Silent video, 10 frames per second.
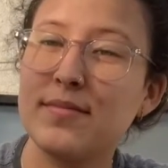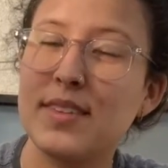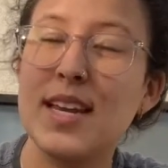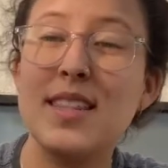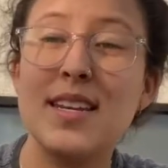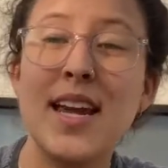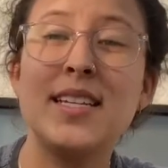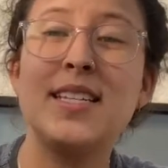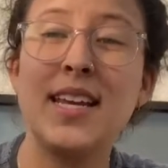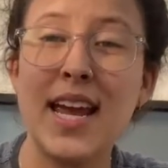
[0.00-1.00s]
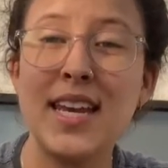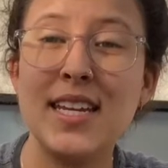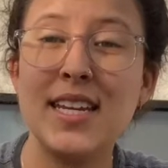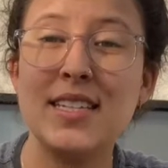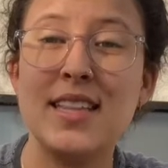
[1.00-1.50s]
In the
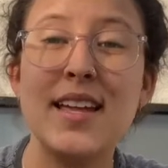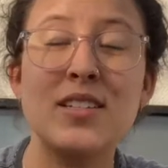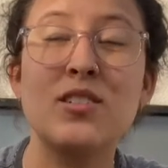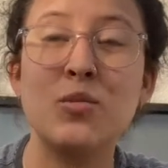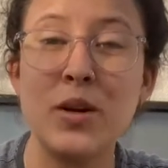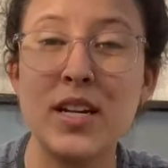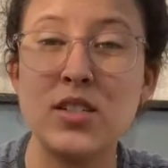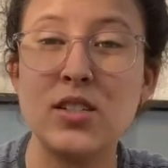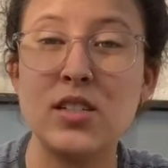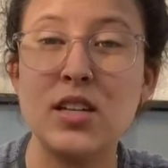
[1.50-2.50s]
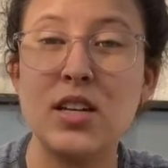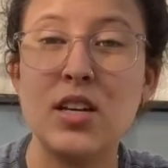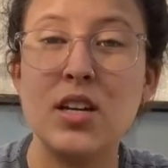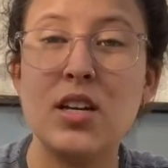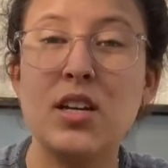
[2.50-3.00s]
1980s, that switched
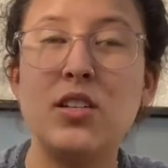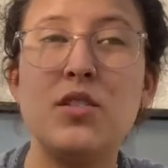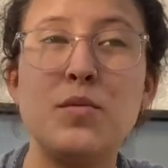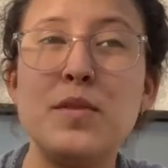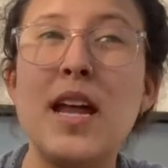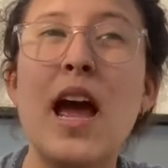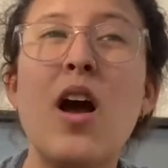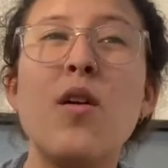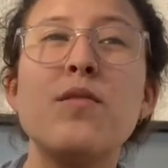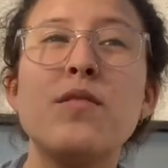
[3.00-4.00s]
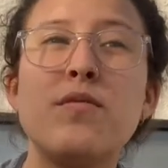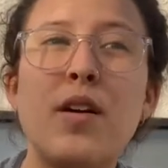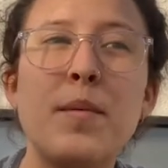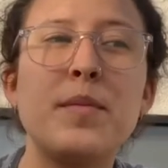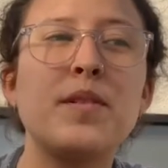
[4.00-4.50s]
to now their
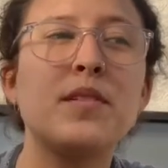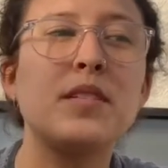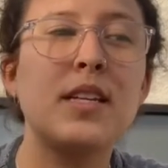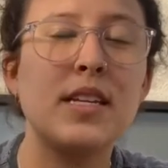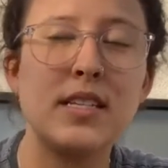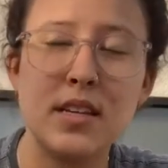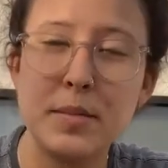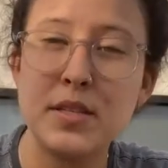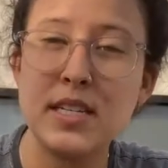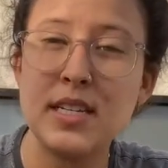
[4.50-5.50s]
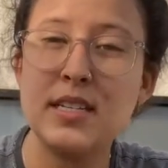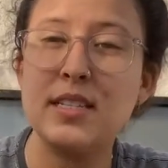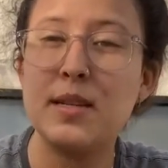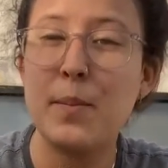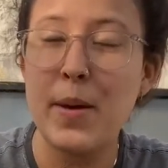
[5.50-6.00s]
farmers' subsidies
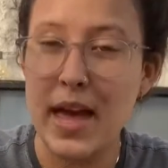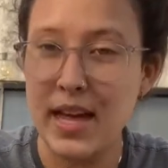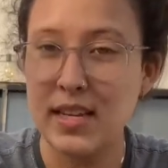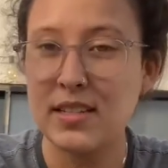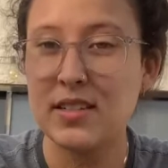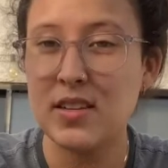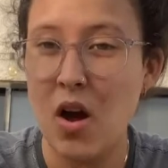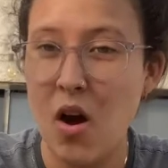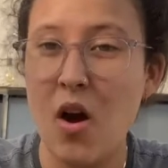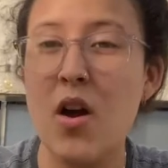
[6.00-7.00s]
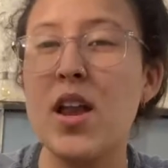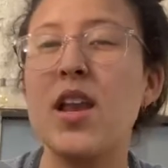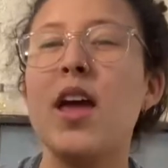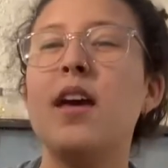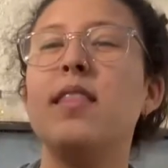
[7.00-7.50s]
depends
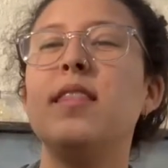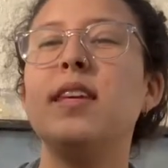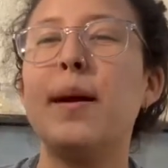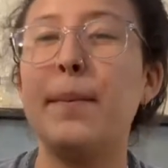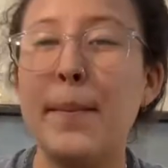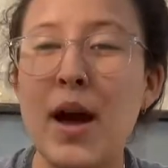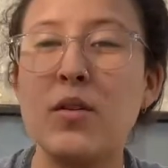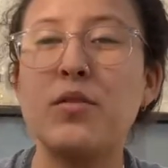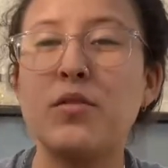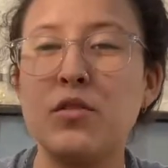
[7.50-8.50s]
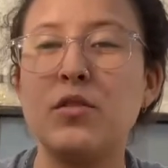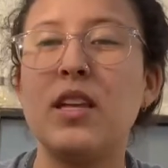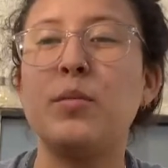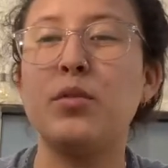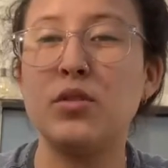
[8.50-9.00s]
on the amount of food
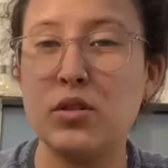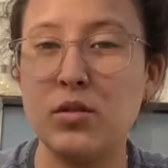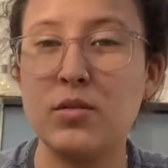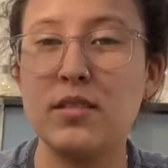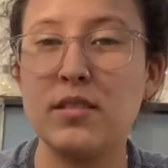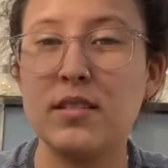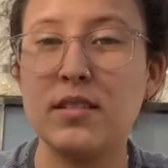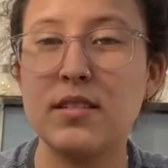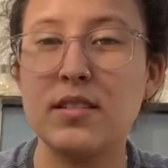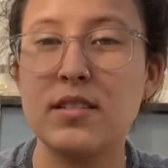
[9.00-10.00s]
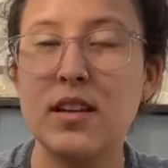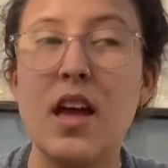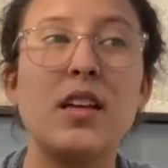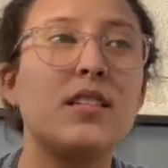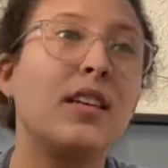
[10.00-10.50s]
they produce.
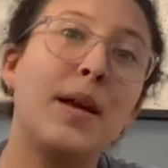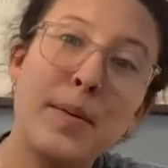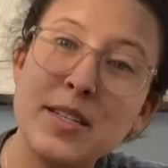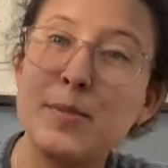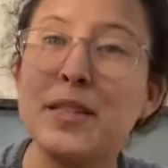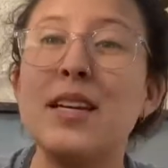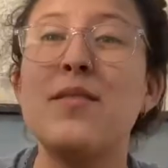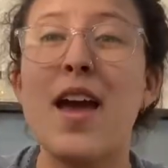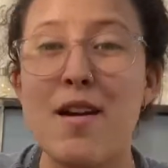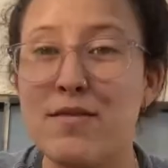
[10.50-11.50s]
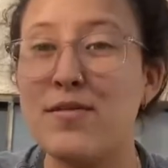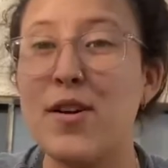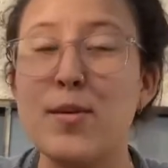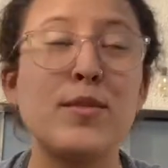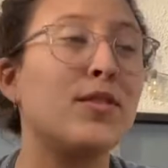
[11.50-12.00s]
So you best believe every
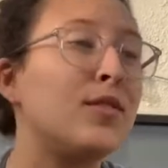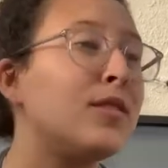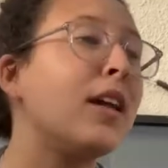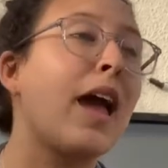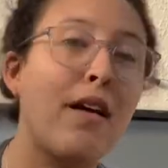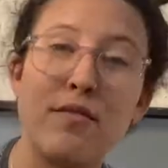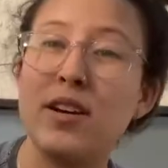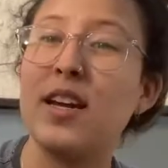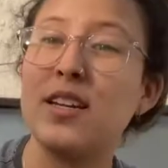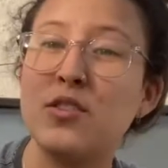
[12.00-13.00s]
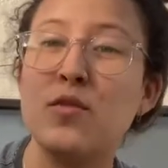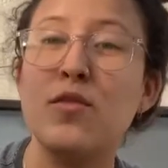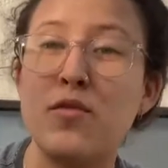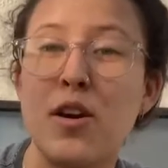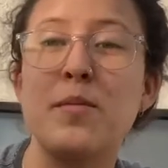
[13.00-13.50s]
farmer is using every inch of
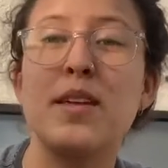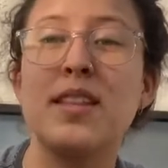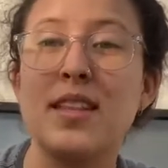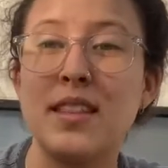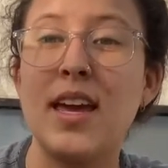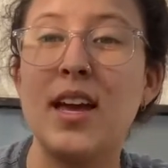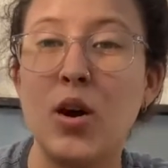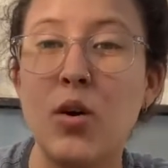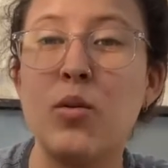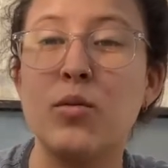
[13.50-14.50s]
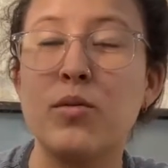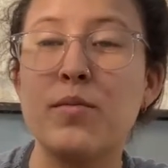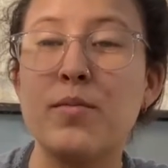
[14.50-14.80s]
the farmland that they own.